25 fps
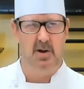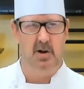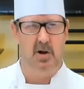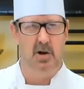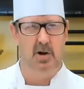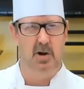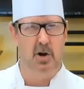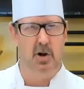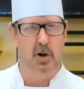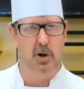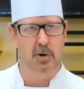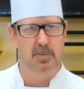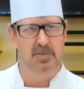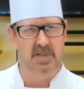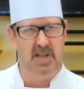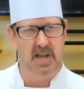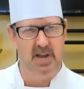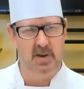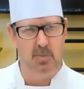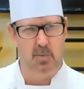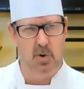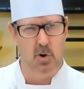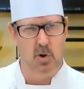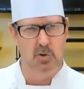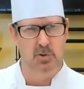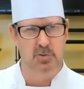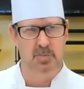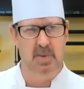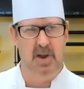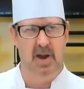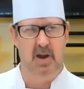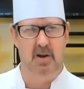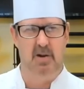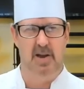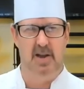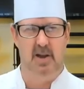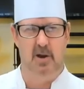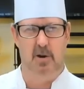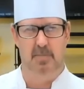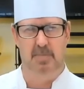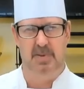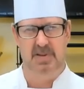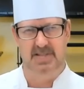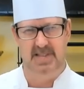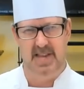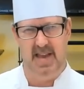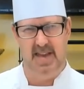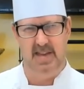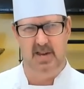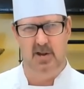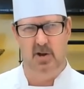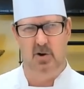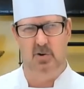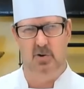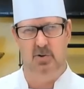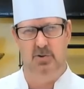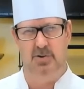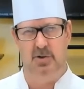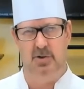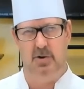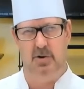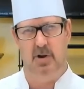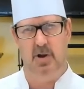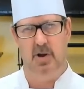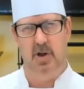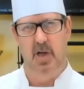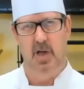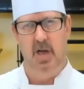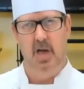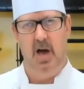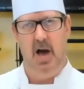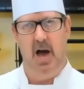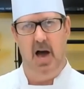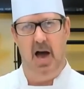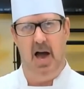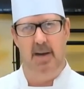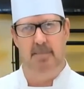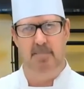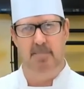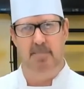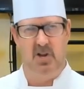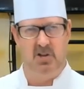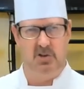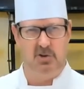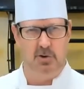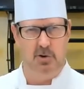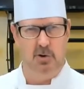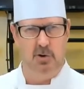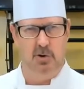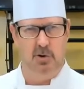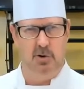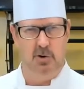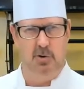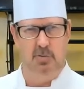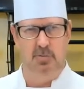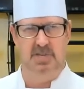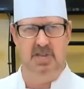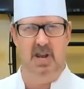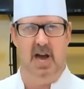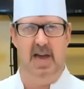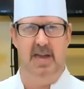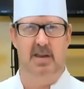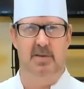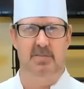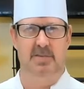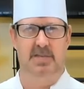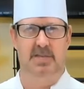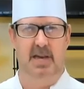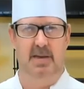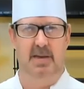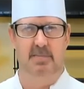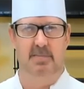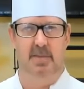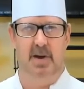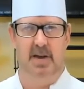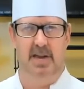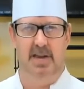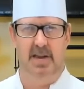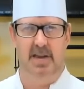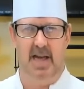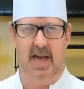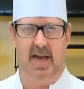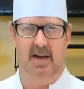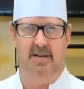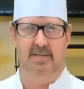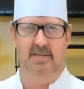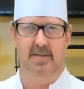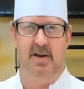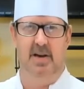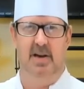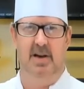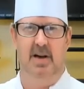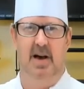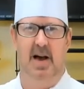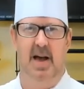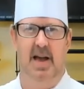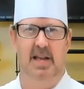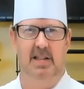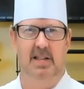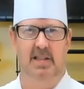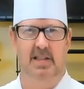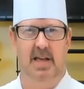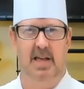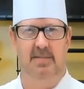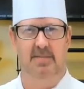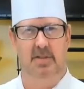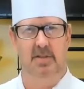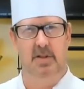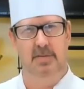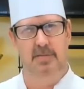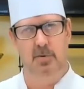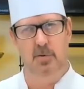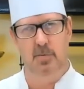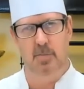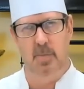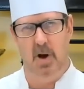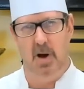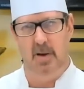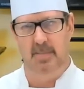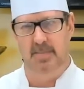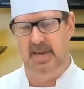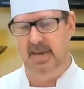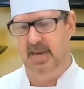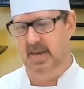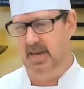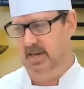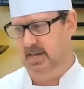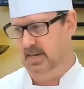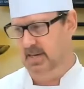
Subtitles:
herbs like rosemary or potatoes or mushrooms and items that might have a high level of umami,